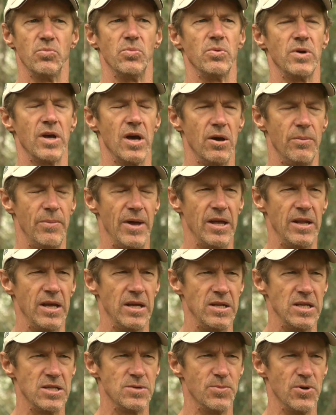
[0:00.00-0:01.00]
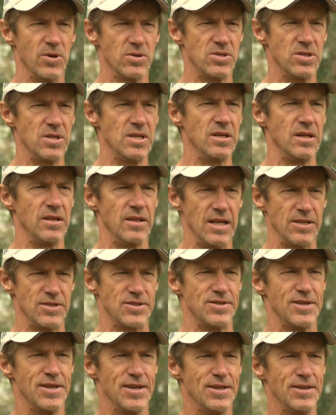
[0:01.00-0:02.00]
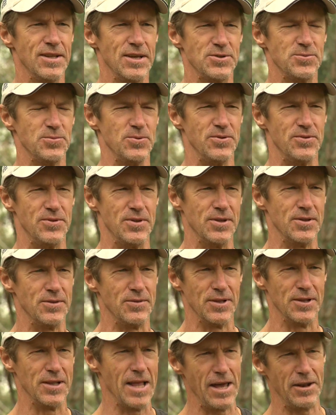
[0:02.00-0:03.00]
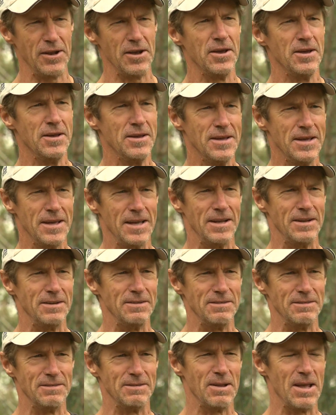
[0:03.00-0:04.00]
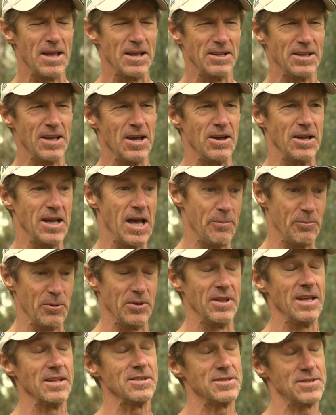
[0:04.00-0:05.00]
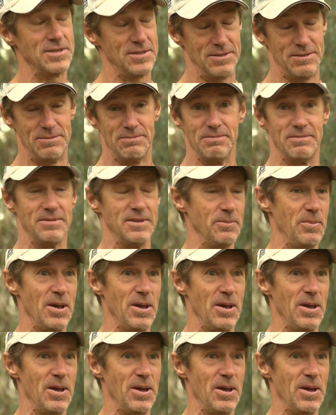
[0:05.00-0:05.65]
go about our nest boxing, and that's with the ladder and going up, and that's the